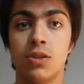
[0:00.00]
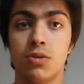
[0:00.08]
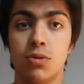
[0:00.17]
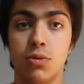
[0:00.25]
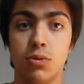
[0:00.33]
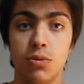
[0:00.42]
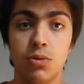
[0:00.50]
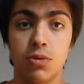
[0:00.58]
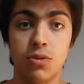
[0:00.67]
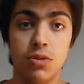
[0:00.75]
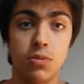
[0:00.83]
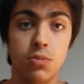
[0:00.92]
So
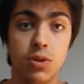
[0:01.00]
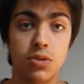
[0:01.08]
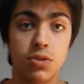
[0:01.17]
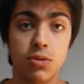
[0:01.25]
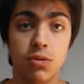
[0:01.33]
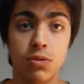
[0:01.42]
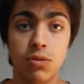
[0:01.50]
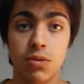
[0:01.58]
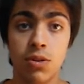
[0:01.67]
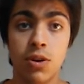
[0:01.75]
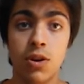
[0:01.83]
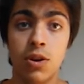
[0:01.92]
your muscles
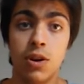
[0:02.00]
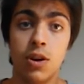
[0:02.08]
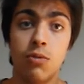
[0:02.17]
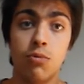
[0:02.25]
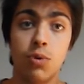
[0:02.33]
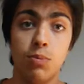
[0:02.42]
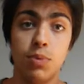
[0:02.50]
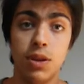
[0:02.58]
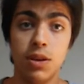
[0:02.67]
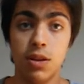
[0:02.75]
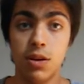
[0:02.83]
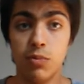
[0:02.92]
will be
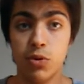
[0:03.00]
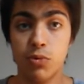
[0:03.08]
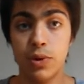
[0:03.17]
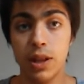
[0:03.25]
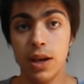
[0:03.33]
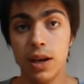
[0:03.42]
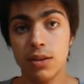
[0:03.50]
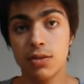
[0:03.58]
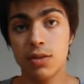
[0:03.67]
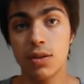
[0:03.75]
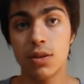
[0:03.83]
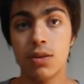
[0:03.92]
a lot more
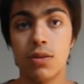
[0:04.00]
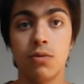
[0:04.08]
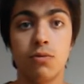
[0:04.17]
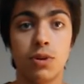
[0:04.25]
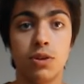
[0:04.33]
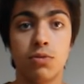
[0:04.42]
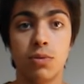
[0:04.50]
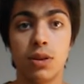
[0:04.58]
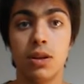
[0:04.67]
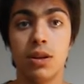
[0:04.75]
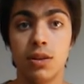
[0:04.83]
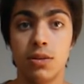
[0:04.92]
relaxed, which will
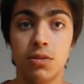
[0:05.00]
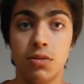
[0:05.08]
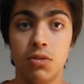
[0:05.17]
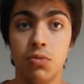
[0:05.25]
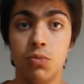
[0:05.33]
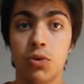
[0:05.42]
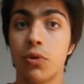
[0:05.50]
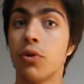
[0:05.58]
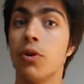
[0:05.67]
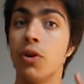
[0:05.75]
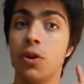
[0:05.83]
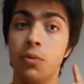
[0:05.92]
lead into more
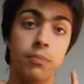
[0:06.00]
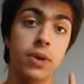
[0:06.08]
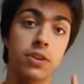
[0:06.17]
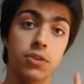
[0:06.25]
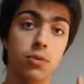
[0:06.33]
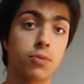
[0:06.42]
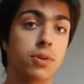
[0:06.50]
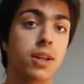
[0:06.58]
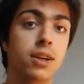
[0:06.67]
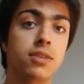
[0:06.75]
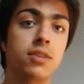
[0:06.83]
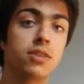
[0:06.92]
mental
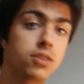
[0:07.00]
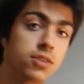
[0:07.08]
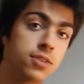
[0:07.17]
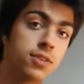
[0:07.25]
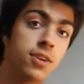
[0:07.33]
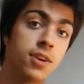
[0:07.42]
relaxation.